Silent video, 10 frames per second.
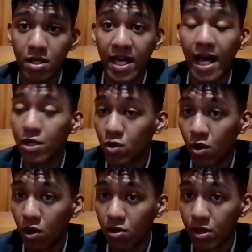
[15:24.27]

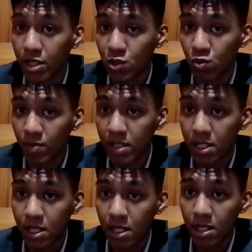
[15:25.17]
catcalled on this woman.